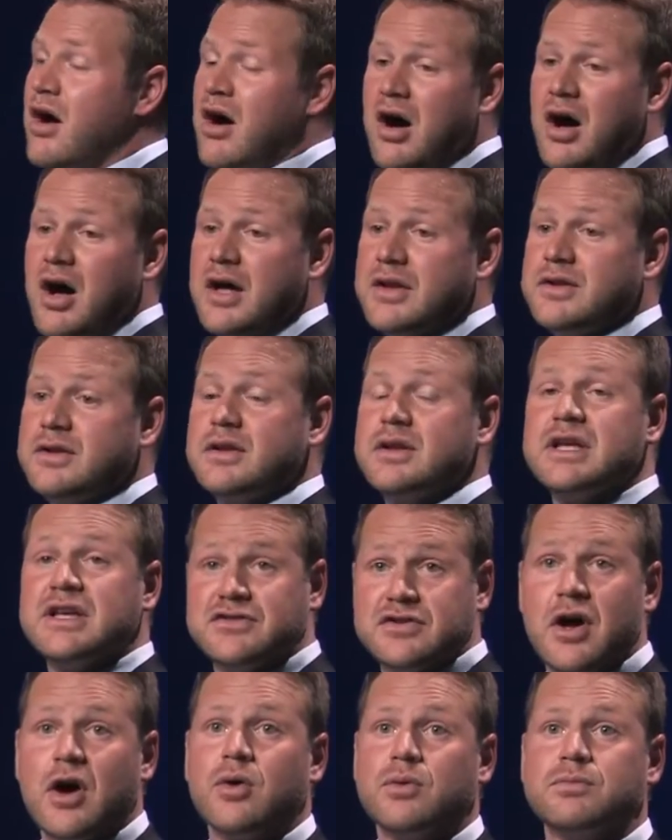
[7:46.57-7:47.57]
on its
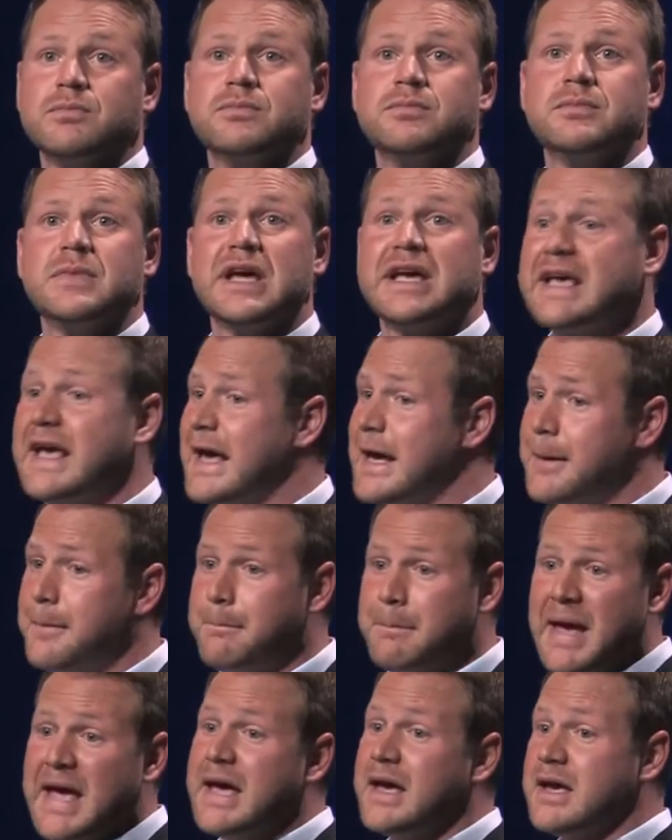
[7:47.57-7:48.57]
own. It can't
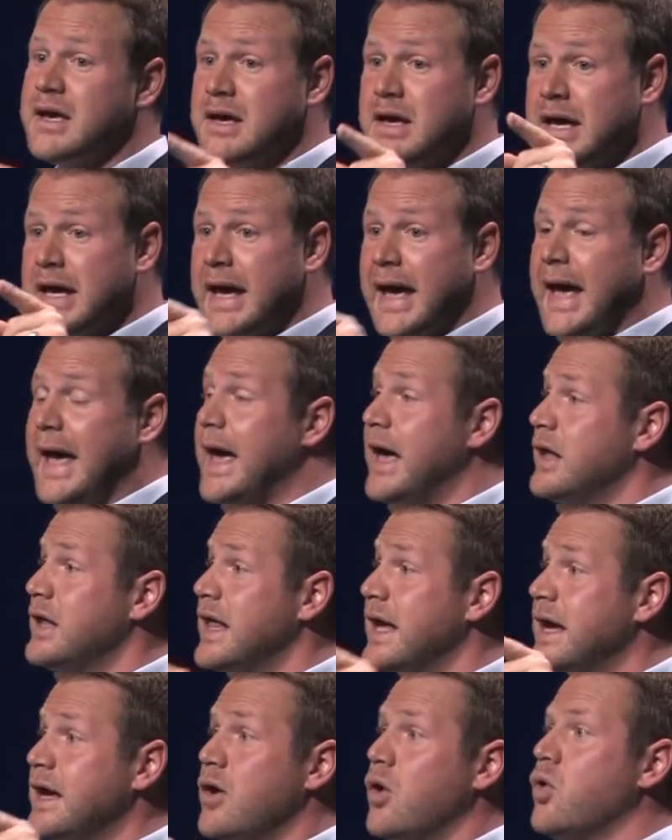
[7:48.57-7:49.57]
make
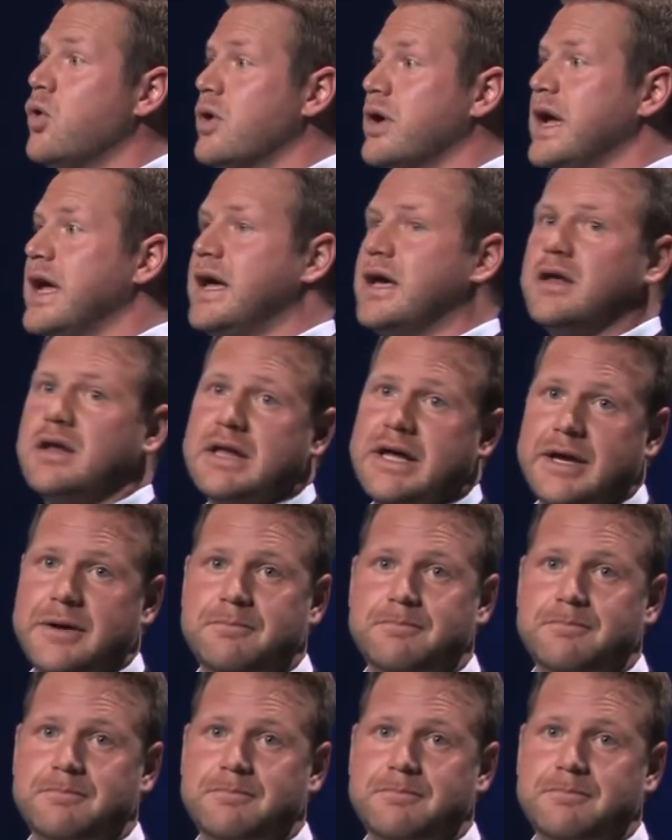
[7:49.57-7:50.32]
LA or ALA.